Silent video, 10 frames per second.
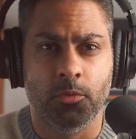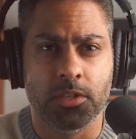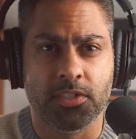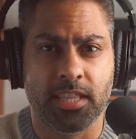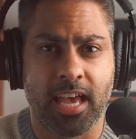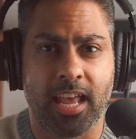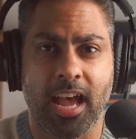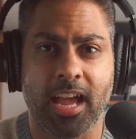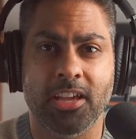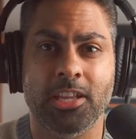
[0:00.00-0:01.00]
was that
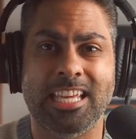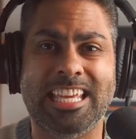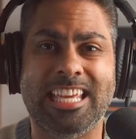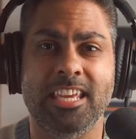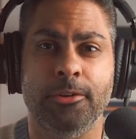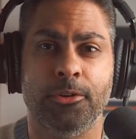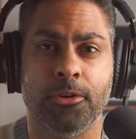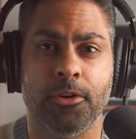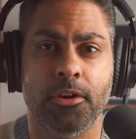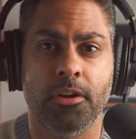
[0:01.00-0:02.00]
I could
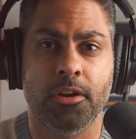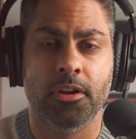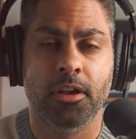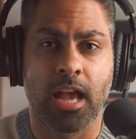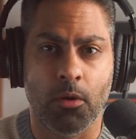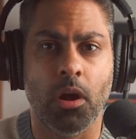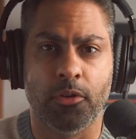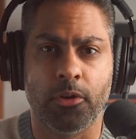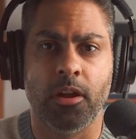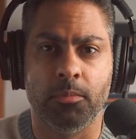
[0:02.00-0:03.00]
hear how
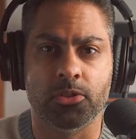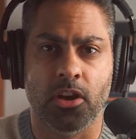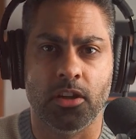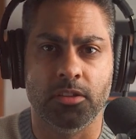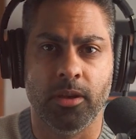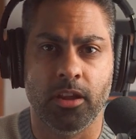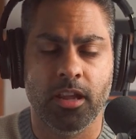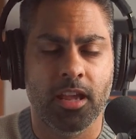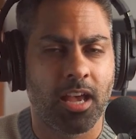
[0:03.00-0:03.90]
other couples talked about it.